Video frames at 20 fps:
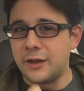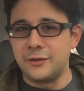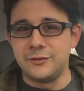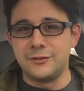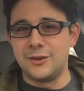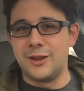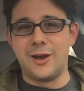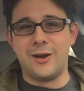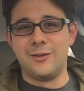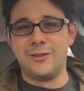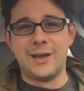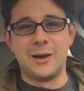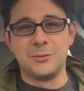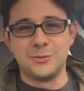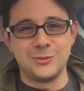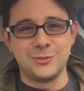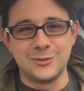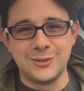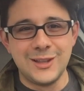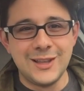no,
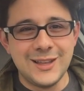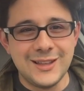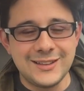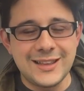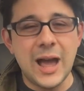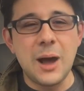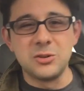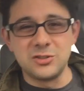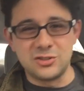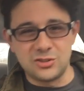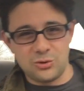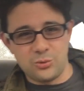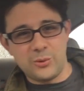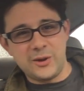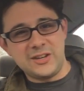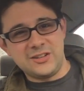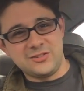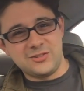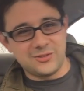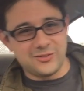that was
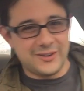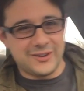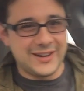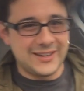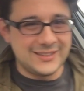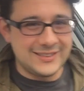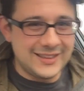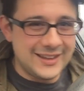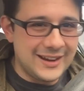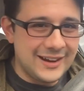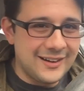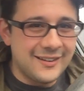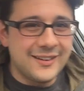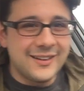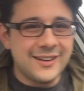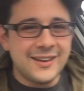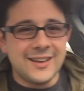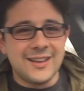cringe right there.